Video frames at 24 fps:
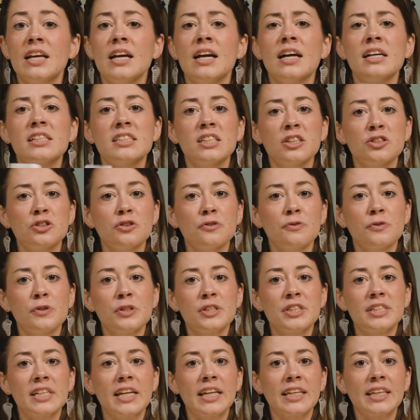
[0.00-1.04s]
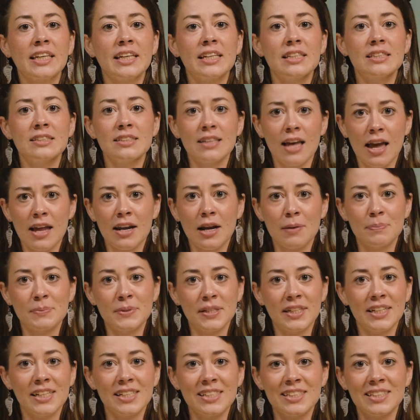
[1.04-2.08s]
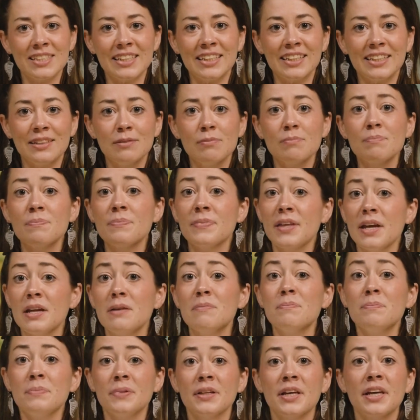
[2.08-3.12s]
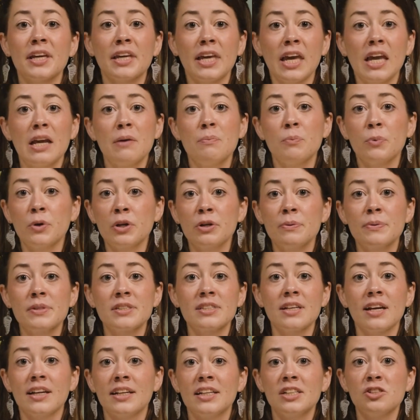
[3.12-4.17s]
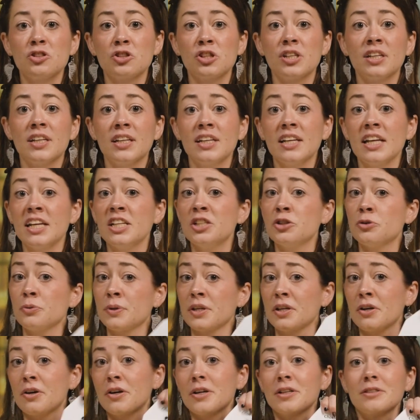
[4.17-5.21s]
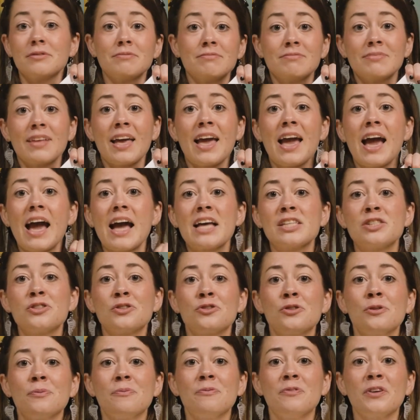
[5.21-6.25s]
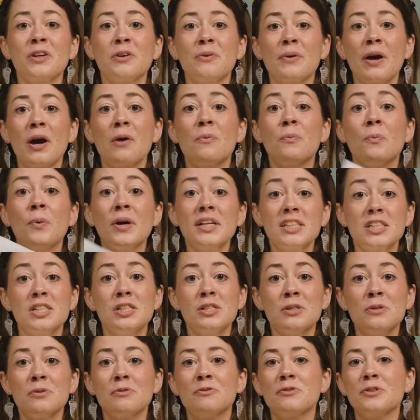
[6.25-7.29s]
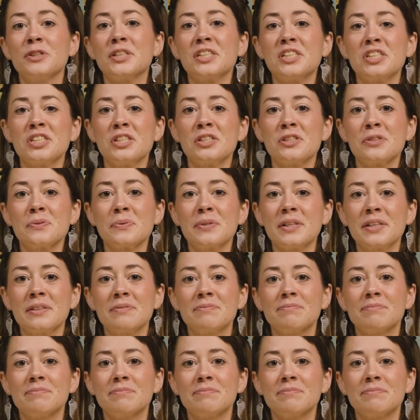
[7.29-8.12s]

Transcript: Assess your first aid kits and update as needed. Then play a game where you assign each kid an injury card. As a troop, figure out what to do for each injury.